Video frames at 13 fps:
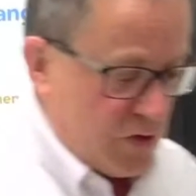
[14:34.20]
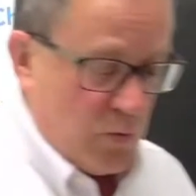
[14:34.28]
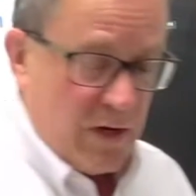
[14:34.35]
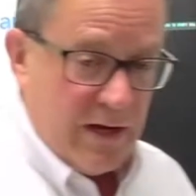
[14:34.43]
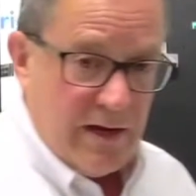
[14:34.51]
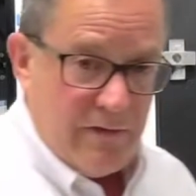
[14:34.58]
what
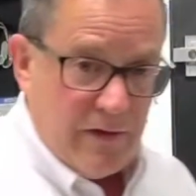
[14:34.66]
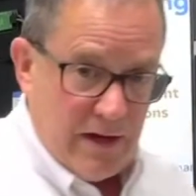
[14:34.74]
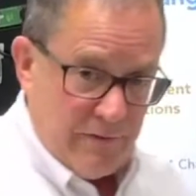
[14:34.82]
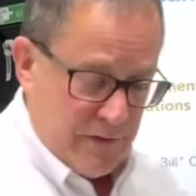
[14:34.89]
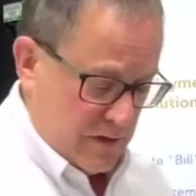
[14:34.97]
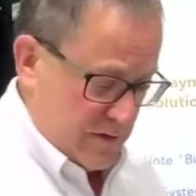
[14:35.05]
I have. I
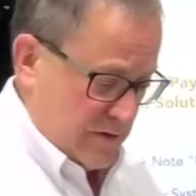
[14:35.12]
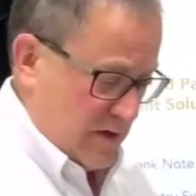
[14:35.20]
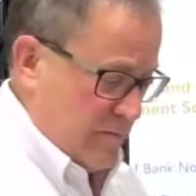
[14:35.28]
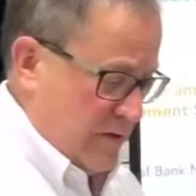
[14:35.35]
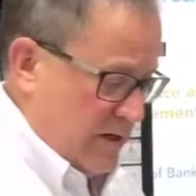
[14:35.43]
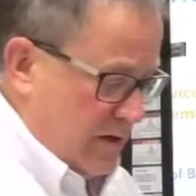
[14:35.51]
have the cassette
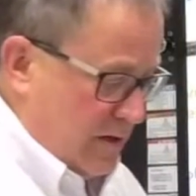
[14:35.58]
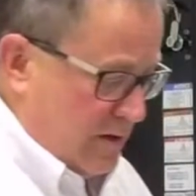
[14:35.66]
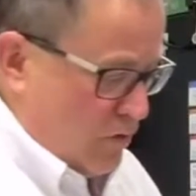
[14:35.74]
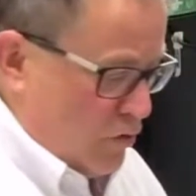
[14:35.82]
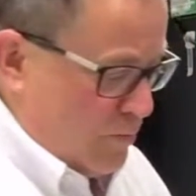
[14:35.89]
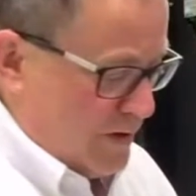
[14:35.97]
in my hand.
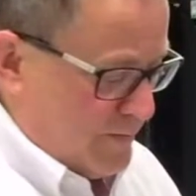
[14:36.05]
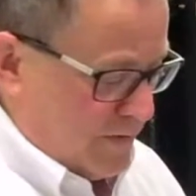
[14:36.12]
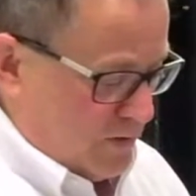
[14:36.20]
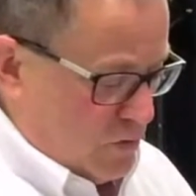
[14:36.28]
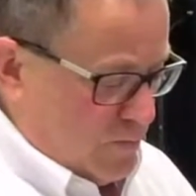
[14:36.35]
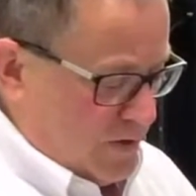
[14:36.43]
Open up
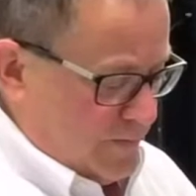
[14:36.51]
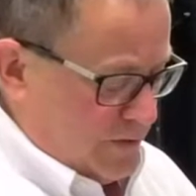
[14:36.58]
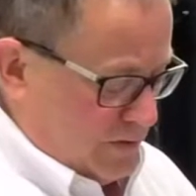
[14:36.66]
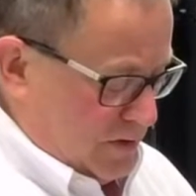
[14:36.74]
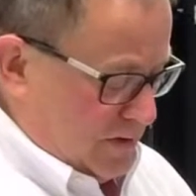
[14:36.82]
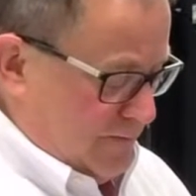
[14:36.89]
the
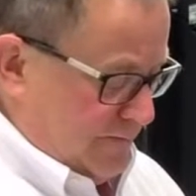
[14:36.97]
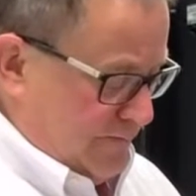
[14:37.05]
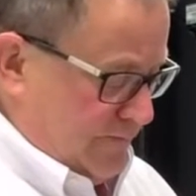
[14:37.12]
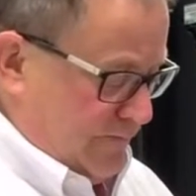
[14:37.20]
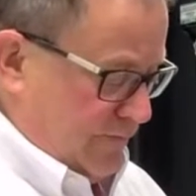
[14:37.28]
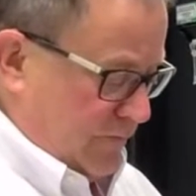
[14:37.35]
lid.
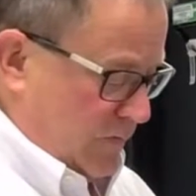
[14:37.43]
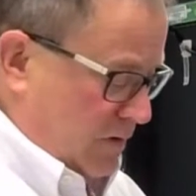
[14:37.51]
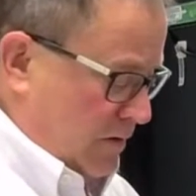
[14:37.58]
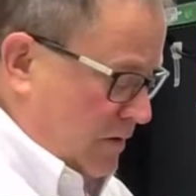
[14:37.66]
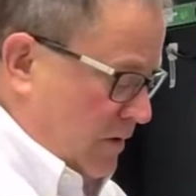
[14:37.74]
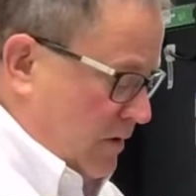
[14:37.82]

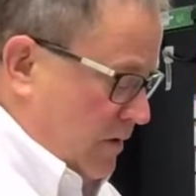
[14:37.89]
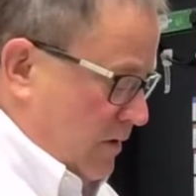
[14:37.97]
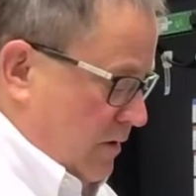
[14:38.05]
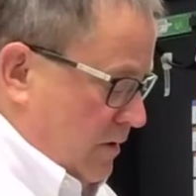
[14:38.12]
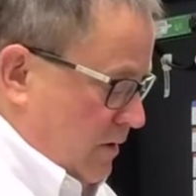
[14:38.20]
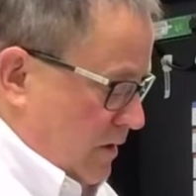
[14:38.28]

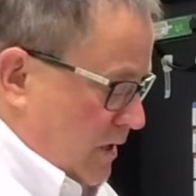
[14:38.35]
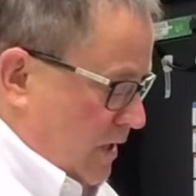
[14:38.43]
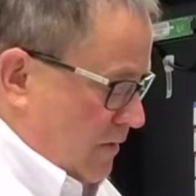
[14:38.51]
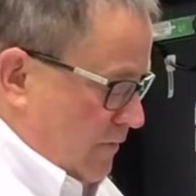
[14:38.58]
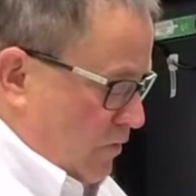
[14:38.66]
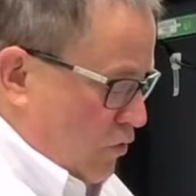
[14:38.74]

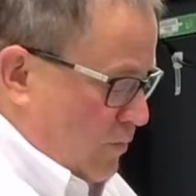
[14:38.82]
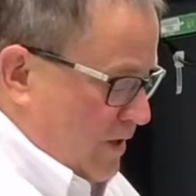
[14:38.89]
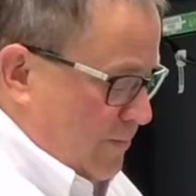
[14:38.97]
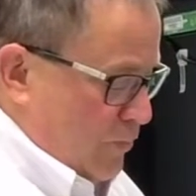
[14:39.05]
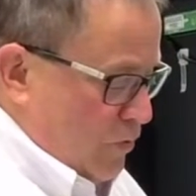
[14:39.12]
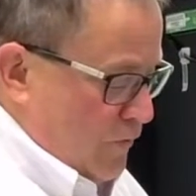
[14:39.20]
Okay, open
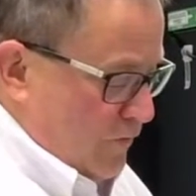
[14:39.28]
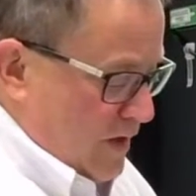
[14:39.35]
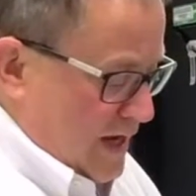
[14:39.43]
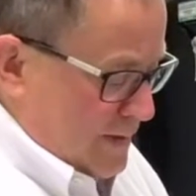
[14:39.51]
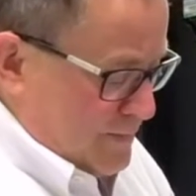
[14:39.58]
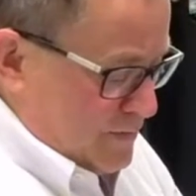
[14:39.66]
up both
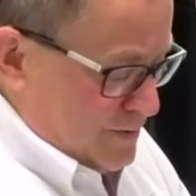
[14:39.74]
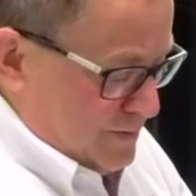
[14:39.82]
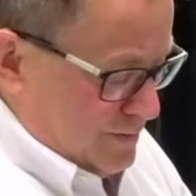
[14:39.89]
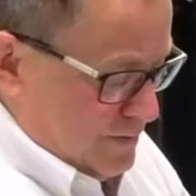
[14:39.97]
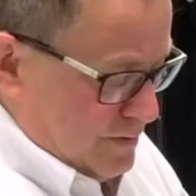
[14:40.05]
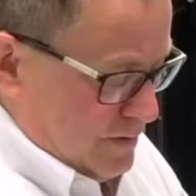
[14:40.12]
flaps.
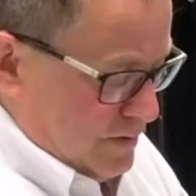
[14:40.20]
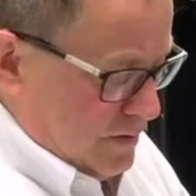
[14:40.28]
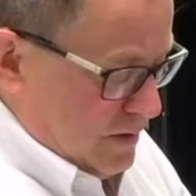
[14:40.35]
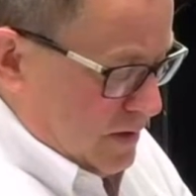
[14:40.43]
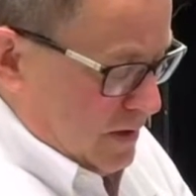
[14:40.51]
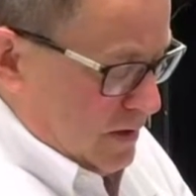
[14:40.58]

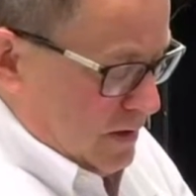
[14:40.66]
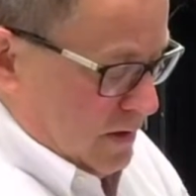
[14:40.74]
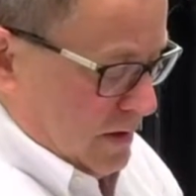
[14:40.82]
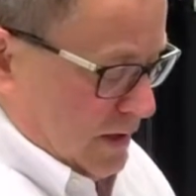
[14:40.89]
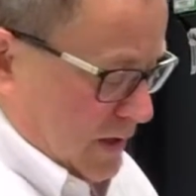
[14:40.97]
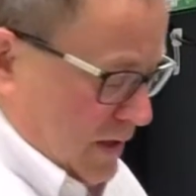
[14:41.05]

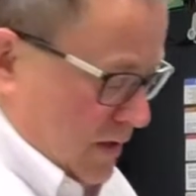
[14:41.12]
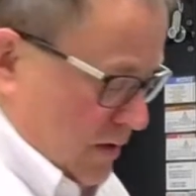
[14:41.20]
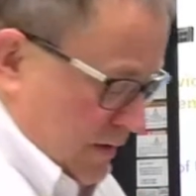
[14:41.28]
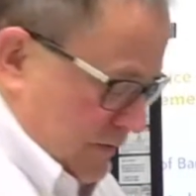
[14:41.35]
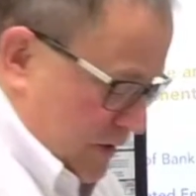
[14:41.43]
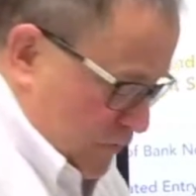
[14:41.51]
And
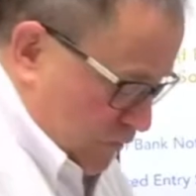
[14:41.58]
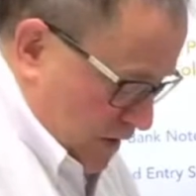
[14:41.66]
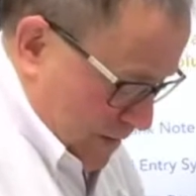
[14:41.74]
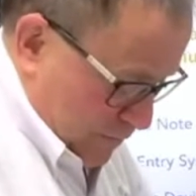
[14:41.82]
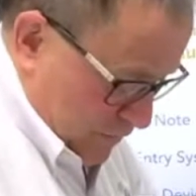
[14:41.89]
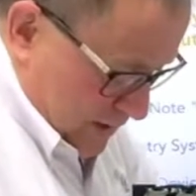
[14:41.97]
on this flap right